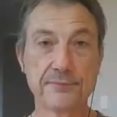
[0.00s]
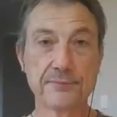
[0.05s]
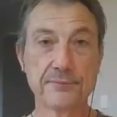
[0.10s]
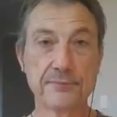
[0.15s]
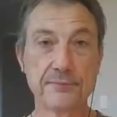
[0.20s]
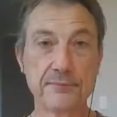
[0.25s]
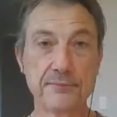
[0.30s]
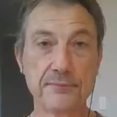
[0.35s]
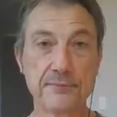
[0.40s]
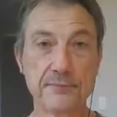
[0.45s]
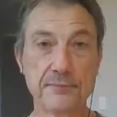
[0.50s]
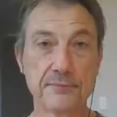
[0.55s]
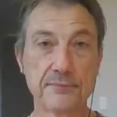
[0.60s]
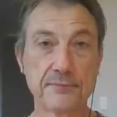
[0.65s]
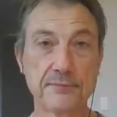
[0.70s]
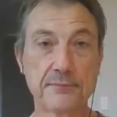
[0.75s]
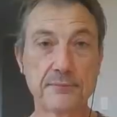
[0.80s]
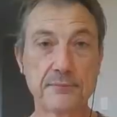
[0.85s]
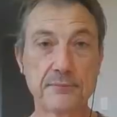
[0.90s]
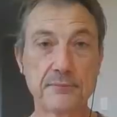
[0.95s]

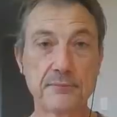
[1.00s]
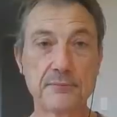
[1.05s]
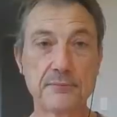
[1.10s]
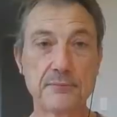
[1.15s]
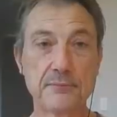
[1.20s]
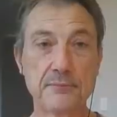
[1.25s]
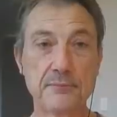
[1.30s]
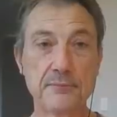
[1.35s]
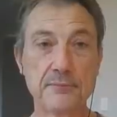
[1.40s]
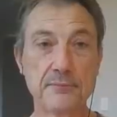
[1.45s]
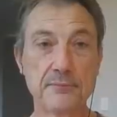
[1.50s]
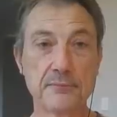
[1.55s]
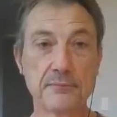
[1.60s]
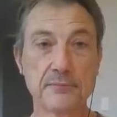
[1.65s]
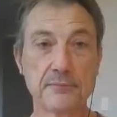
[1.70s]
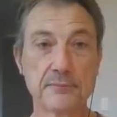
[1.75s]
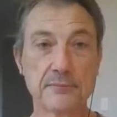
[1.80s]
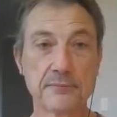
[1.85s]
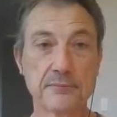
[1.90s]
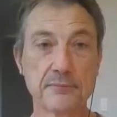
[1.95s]

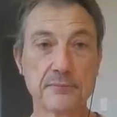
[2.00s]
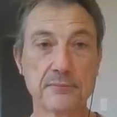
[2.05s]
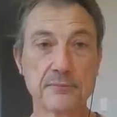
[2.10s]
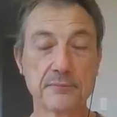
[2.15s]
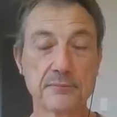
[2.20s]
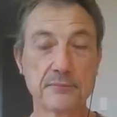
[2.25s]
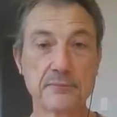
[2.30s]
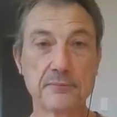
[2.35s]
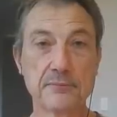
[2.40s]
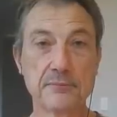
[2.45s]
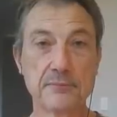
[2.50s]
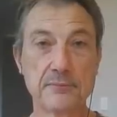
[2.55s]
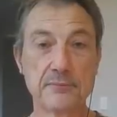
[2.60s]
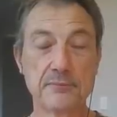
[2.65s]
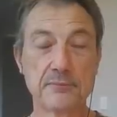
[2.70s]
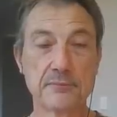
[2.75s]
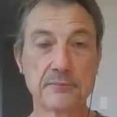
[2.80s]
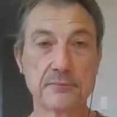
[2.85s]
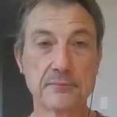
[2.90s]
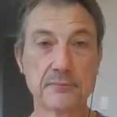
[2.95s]

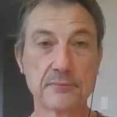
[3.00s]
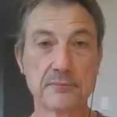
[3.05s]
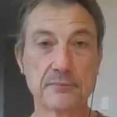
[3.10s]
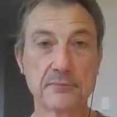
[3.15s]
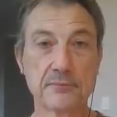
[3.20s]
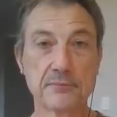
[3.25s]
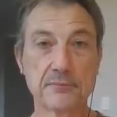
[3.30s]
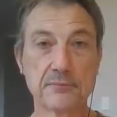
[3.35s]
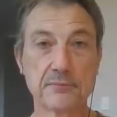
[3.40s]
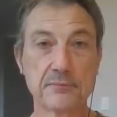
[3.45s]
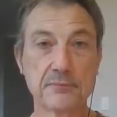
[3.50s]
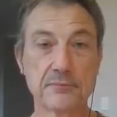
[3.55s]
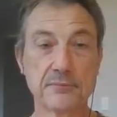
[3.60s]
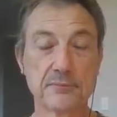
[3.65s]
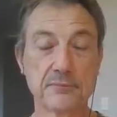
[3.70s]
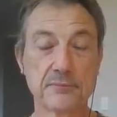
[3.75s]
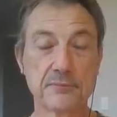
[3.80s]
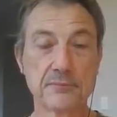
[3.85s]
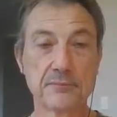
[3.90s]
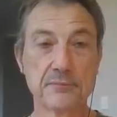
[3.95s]

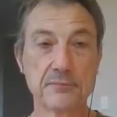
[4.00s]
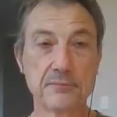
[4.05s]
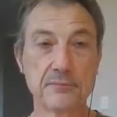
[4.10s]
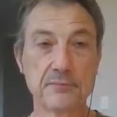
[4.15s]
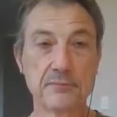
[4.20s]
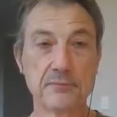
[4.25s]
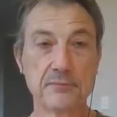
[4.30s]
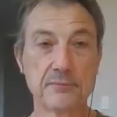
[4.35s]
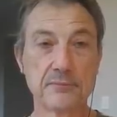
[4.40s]
This person isn't speaking.